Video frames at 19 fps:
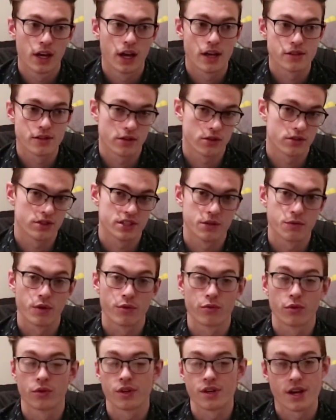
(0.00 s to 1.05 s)
And then I'll see
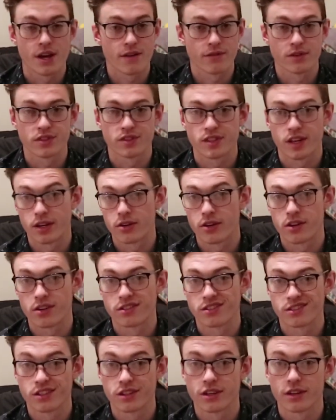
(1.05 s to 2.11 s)
what role I have on Saturday
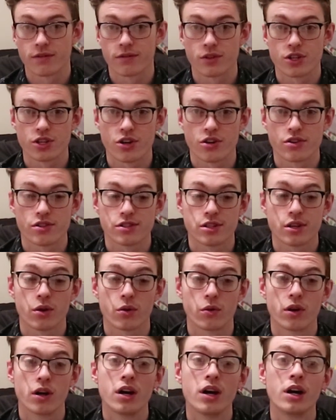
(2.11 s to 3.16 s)
and Sunday for church.
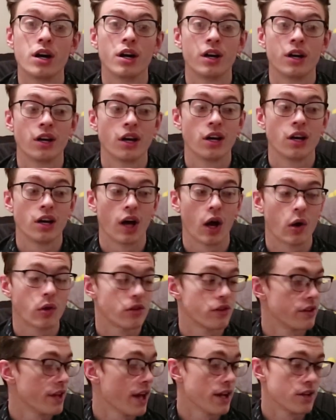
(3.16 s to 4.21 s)
So other
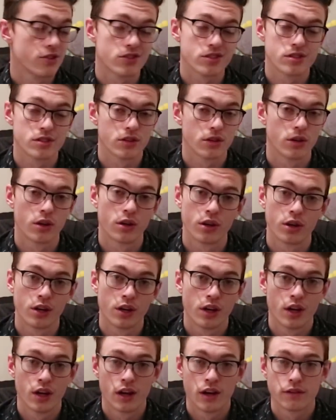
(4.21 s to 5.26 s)
than that, just a
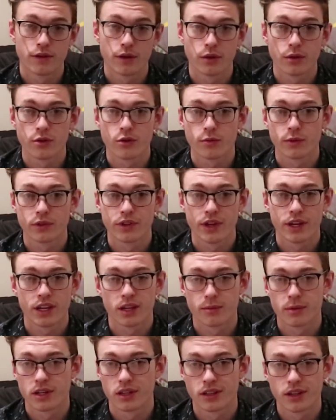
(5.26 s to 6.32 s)
fairly normal day.
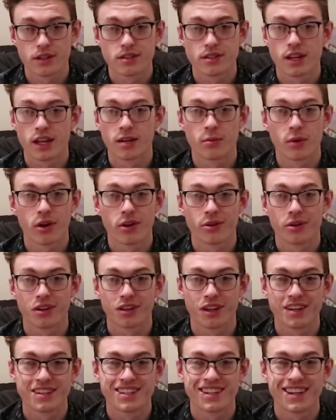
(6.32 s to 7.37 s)
Gonna be a lazy day tomorrow and a
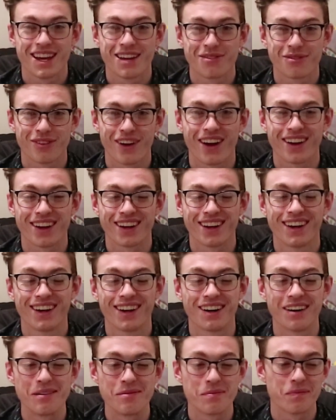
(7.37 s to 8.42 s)
lazy day Friday.
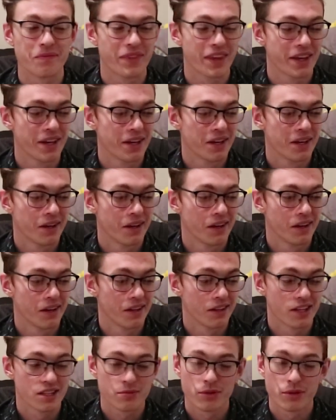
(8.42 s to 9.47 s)
And
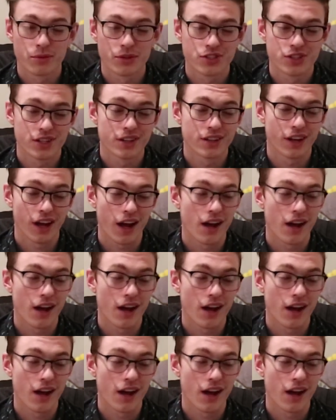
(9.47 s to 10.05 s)
that's pretty much it.